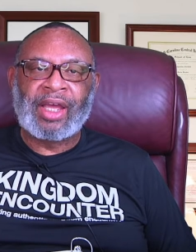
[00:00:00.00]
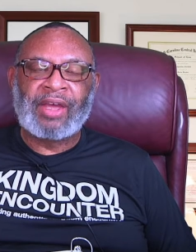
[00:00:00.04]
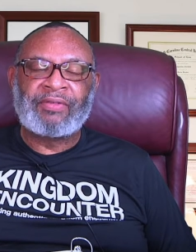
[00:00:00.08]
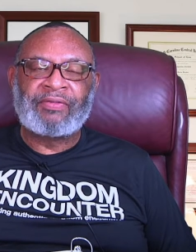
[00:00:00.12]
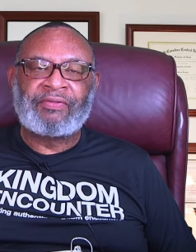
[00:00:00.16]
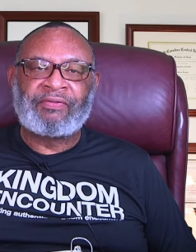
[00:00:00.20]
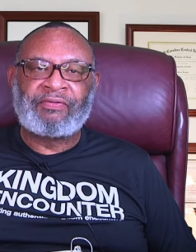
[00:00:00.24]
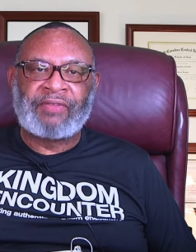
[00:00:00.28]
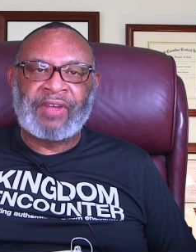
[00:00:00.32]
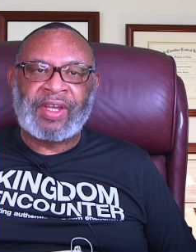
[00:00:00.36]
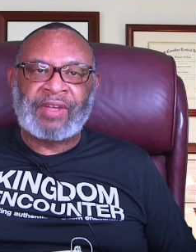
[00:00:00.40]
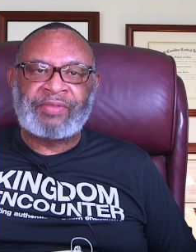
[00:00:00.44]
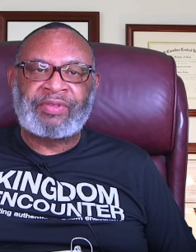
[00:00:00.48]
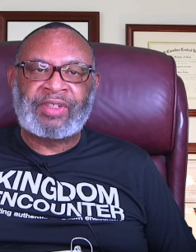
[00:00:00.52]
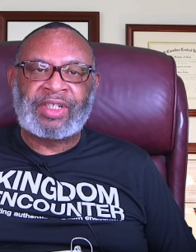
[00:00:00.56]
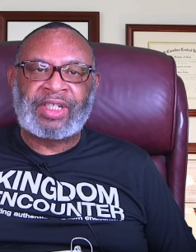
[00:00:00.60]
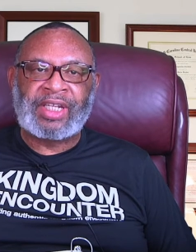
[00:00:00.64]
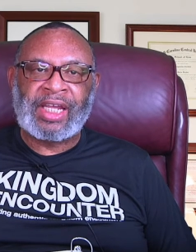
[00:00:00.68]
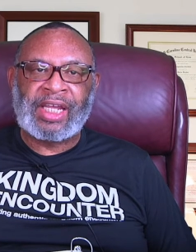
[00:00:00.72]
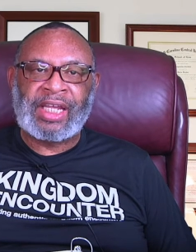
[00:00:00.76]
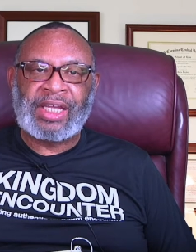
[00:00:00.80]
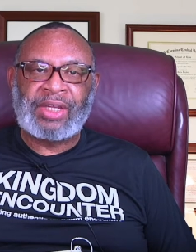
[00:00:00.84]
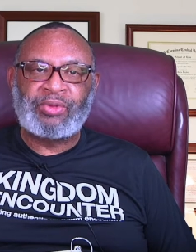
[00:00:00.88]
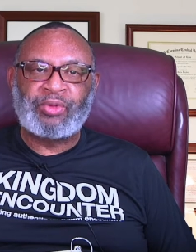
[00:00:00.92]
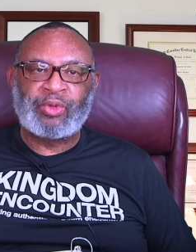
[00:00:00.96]

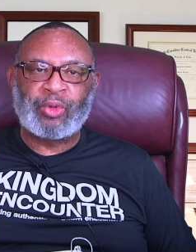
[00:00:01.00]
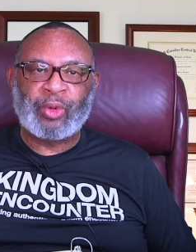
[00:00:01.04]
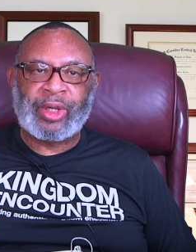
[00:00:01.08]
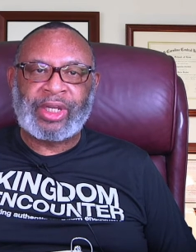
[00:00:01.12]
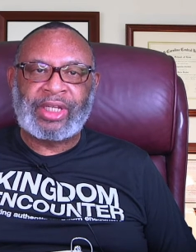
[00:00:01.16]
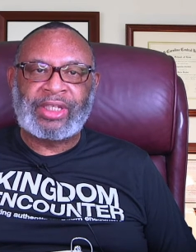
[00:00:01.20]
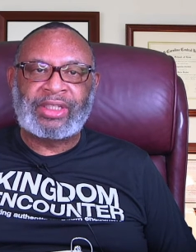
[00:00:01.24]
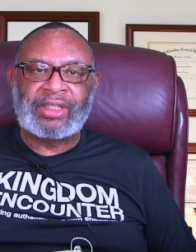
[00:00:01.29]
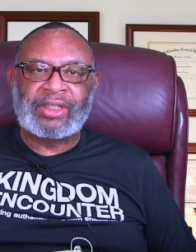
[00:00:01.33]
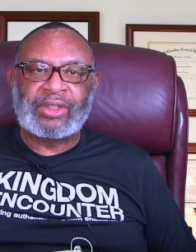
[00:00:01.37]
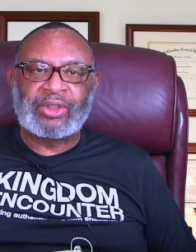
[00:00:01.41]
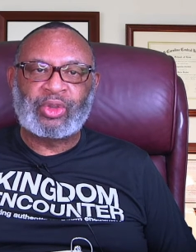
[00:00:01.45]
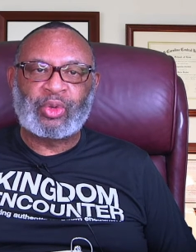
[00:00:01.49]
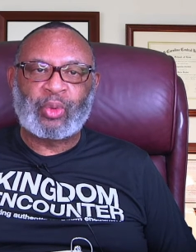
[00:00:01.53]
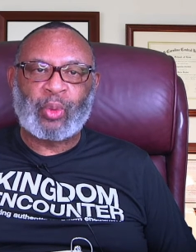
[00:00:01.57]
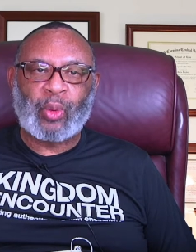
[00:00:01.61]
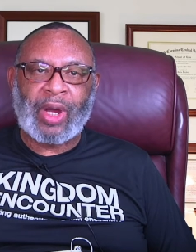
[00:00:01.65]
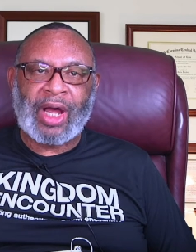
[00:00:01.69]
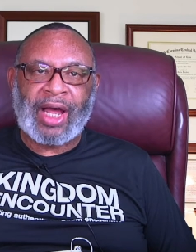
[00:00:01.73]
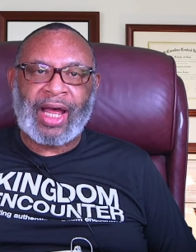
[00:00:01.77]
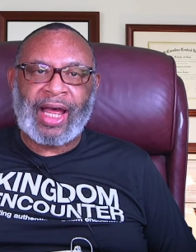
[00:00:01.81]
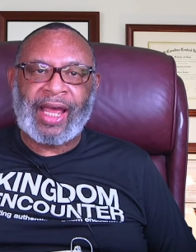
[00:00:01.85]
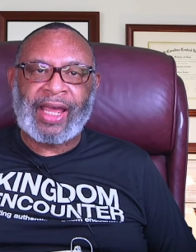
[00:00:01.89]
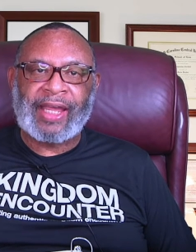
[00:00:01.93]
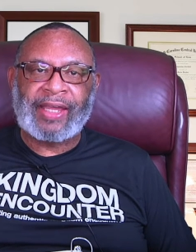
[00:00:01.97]
15 reasons
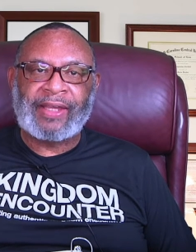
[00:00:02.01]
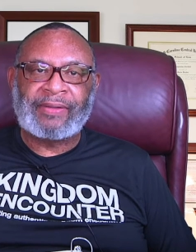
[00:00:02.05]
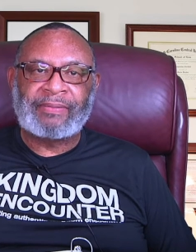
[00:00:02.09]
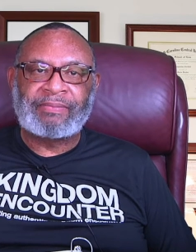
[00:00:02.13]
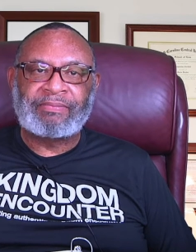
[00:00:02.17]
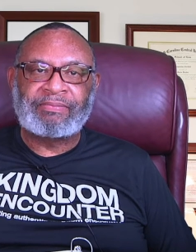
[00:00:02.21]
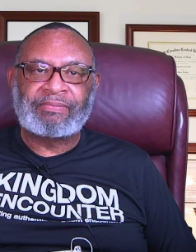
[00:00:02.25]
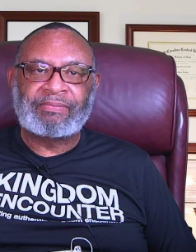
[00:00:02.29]
why